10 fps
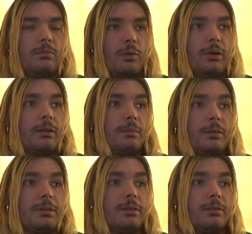I want to
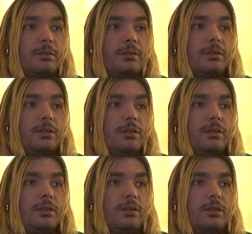maybe
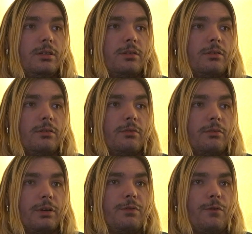
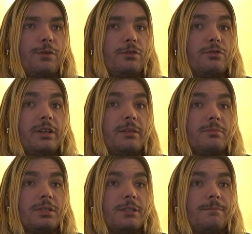refulfill
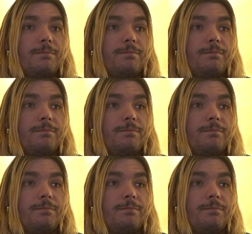dreams.